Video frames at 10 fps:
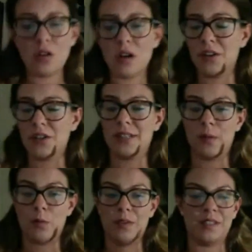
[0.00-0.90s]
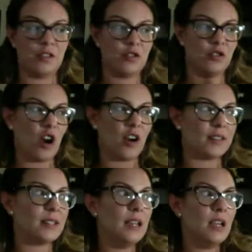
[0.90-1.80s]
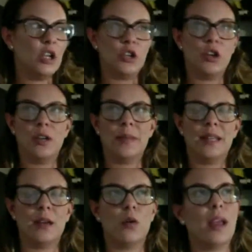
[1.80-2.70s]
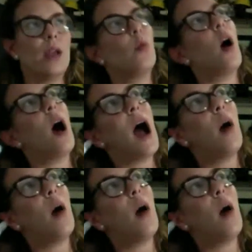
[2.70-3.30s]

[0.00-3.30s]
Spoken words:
you'll understand when we see the charts, you're going to be like, okay, well,